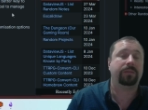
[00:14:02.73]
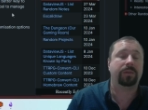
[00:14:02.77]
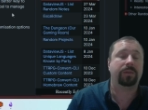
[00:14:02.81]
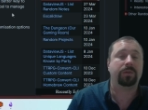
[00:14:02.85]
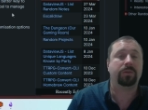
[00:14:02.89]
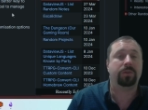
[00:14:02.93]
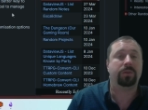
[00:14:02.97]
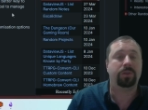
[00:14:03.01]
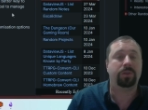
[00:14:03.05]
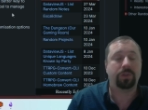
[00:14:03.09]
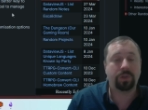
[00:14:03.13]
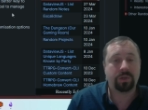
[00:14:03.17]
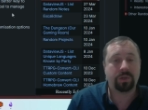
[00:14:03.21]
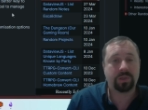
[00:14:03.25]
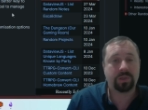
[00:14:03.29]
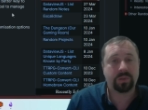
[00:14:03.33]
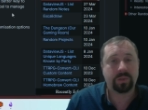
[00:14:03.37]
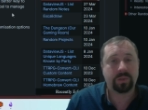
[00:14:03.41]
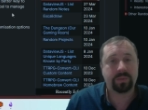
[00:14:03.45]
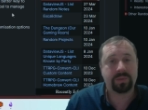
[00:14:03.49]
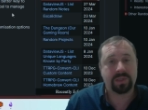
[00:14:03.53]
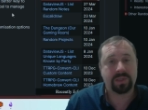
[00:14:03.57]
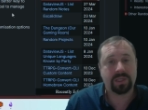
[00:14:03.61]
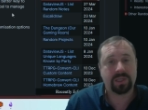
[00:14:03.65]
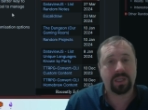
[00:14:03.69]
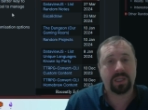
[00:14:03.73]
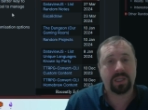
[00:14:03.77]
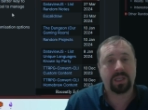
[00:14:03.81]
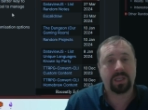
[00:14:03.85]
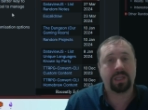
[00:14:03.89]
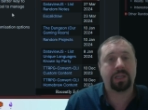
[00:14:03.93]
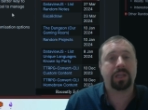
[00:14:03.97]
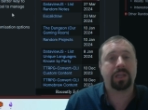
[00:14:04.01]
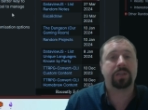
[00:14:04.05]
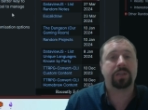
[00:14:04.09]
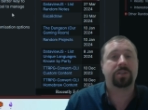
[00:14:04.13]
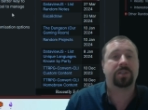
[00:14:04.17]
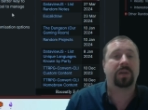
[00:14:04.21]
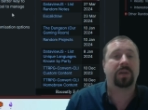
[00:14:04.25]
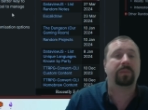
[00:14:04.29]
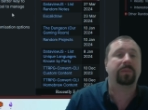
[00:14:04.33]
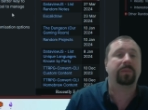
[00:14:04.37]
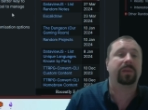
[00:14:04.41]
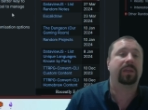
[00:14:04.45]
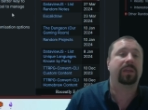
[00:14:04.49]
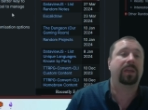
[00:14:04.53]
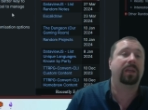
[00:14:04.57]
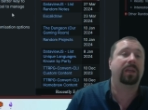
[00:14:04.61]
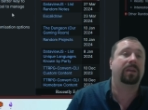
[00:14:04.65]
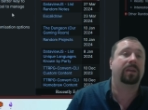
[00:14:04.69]
you're new to Obsidian and
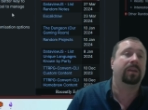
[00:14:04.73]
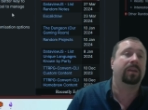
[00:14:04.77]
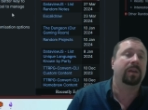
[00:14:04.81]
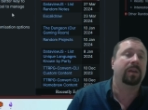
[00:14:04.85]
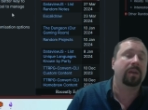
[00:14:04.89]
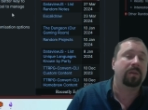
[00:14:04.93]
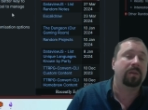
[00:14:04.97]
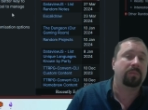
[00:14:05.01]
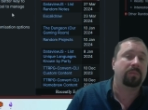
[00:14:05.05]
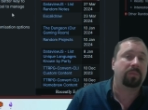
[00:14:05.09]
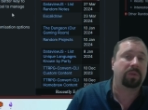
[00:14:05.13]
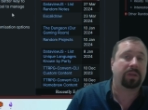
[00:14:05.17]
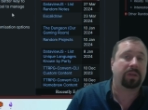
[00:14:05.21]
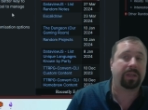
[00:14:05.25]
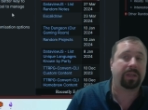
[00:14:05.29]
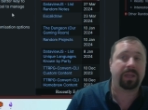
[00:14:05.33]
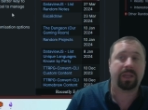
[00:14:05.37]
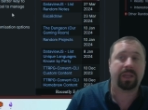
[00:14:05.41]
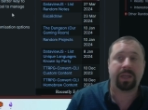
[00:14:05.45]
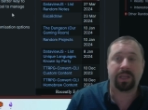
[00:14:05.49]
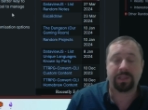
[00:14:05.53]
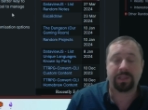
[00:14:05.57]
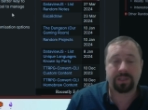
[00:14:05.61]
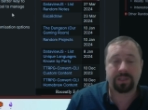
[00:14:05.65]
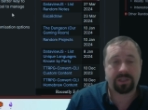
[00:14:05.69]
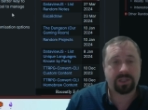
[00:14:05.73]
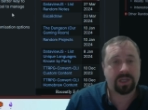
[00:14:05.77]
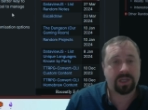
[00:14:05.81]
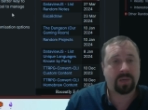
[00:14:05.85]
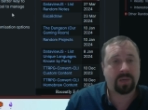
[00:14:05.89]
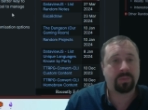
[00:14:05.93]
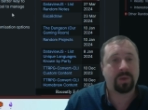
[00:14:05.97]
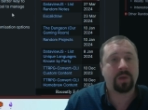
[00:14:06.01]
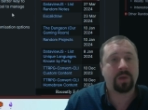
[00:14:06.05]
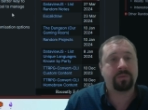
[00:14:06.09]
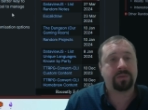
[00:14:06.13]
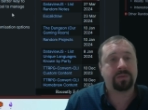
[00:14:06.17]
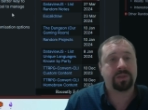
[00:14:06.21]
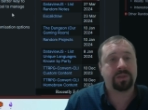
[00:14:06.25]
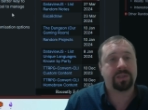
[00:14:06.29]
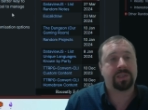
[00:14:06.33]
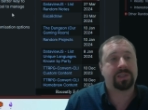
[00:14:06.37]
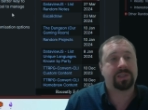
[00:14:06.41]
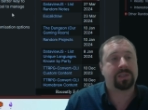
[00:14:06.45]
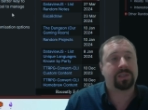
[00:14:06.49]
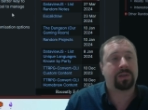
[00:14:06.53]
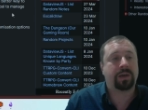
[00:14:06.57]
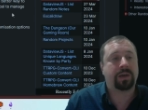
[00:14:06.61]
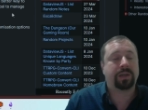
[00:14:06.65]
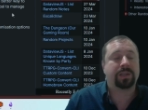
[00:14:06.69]
jumping in, please jump over to this
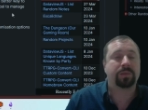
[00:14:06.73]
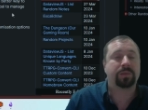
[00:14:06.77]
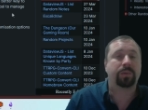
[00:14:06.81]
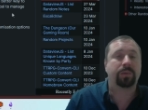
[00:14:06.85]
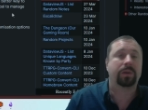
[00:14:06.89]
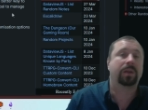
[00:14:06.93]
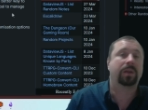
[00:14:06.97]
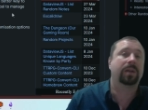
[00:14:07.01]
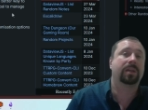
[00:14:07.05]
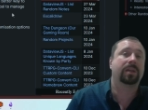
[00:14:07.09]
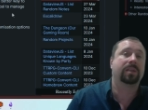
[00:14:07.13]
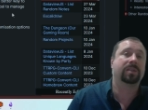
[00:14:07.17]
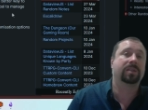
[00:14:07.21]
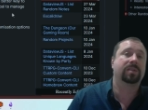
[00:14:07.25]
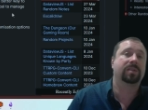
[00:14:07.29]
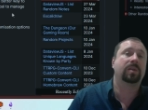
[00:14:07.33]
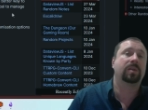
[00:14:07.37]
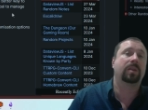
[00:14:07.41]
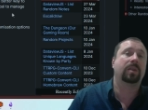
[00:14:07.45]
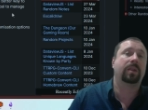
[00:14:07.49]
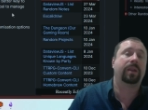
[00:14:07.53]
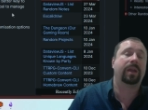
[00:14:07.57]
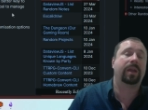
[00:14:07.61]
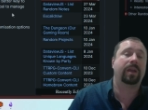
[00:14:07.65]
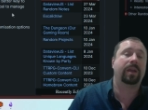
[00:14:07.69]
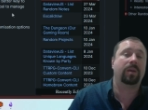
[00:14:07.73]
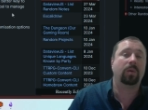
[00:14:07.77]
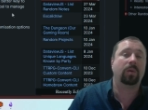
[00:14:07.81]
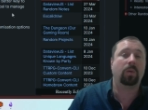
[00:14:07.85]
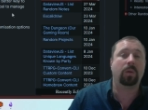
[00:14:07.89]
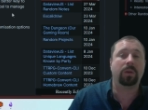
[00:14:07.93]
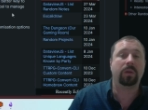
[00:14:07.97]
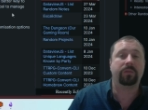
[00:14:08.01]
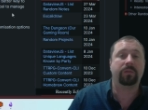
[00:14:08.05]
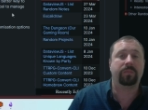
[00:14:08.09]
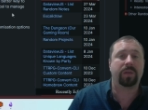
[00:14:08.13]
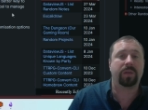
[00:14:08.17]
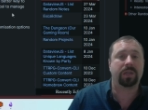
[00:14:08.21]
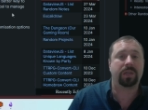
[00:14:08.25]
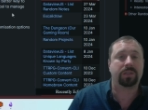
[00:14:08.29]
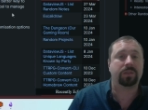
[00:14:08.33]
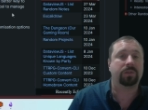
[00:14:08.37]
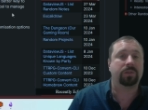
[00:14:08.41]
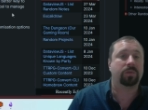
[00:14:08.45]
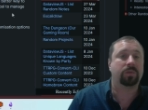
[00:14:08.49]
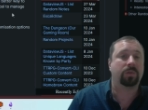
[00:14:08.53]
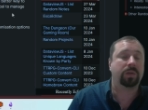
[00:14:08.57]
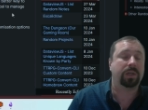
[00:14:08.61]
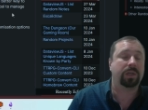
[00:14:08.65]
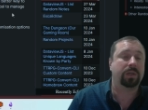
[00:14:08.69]
site. It's where I consolidate all of my
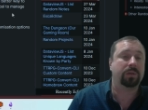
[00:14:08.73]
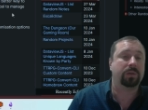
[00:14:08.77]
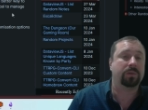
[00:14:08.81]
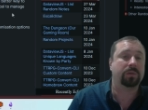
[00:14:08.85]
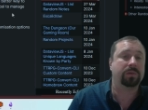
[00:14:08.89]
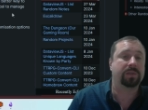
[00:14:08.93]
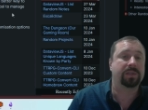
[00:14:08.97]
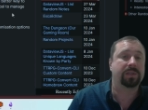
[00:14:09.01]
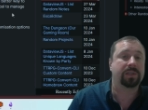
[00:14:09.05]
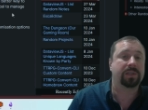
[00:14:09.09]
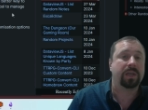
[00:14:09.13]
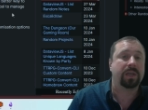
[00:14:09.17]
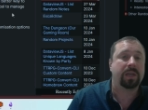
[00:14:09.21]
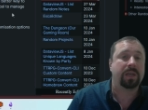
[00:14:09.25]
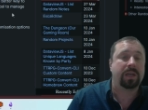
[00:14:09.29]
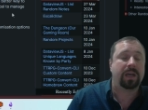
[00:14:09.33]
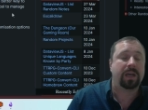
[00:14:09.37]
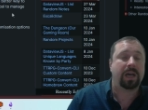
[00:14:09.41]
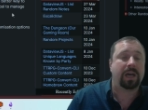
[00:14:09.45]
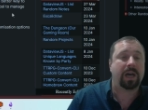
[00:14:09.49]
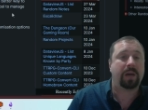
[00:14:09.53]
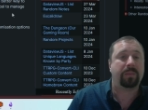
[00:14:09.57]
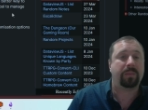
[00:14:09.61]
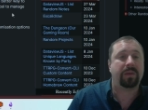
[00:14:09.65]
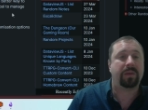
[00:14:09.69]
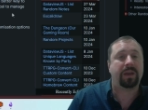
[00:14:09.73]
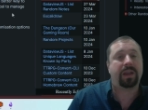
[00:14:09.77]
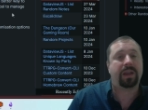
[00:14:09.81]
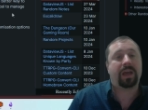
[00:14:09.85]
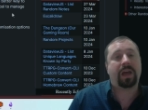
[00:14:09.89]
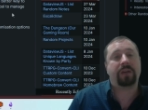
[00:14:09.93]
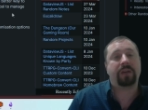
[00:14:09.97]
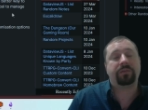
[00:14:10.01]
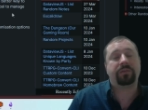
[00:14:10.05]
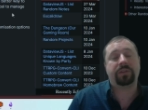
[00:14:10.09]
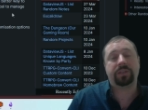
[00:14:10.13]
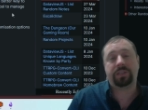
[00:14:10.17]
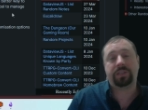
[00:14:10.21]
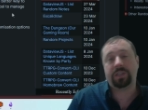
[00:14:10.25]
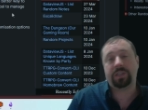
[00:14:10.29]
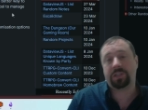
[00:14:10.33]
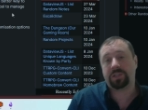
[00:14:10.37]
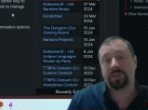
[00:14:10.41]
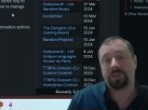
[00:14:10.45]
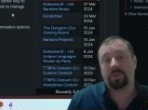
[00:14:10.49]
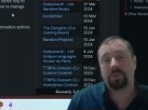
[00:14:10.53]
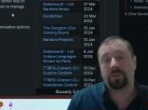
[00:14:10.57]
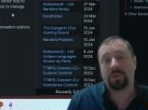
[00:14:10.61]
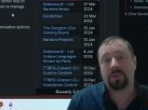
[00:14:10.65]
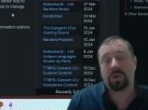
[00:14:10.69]
tutorials and have
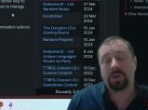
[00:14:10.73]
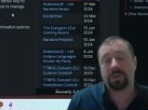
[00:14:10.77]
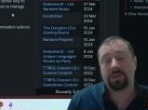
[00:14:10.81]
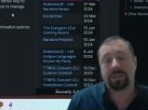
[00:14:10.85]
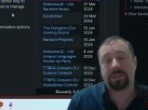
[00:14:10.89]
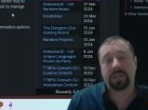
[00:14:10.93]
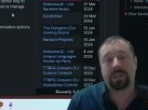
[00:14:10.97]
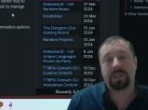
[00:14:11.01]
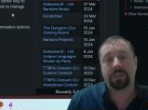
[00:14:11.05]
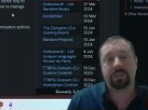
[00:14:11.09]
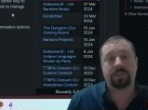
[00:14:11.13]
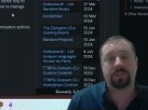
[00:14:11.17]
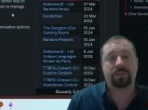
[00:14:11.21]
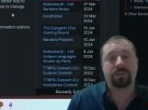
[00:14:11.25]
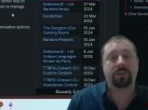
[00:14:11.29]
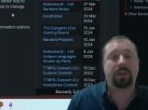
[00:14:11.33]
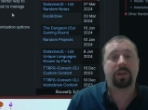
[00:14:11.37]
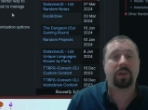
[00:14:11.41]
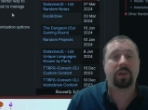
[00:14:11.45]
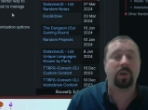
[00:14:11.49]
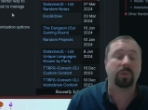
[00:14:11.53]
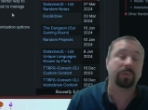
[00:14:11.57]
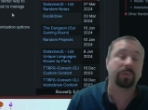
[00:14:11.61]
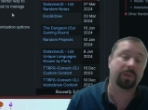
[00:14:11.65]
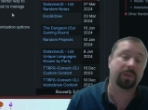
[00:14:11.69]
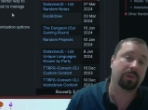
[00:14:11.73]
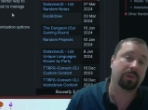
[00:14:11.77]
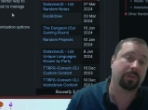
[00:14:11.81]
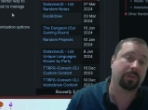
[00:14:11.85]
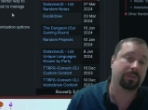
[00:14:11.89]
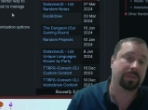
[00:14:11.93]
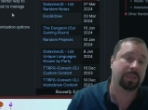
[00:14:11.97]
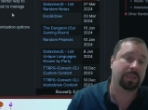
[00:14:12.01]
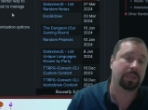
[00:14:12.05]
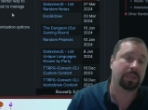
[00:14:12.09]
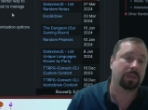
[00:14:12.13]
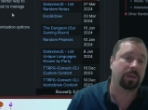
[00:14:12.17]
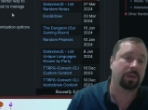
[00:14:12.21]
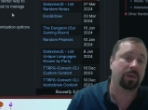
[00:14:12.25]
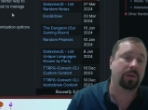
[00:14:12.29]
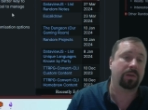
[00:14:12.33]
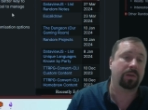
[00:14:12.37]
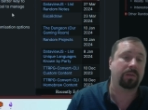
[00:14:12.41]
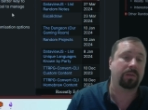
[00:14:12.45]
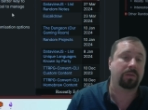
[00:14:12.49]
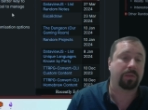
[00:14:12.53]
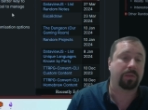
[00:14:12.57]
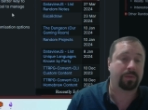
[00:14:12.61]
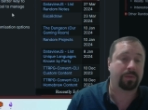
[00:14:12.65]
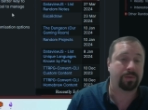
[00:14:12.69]
additional content to try help you obviously
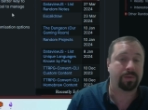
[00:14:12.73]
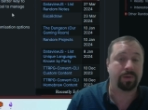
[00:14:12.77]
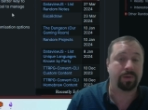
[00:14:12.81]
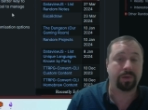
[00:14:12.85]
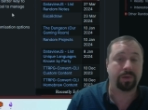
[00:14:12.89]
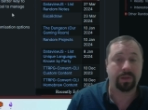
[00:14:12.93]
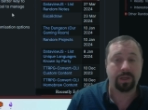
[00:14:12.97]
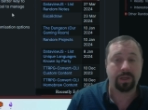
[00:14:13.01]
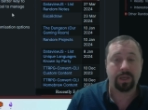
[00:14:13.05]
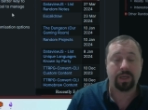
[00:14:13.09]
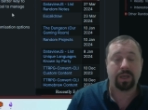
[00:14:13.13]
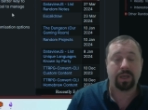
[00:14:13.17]
learn through,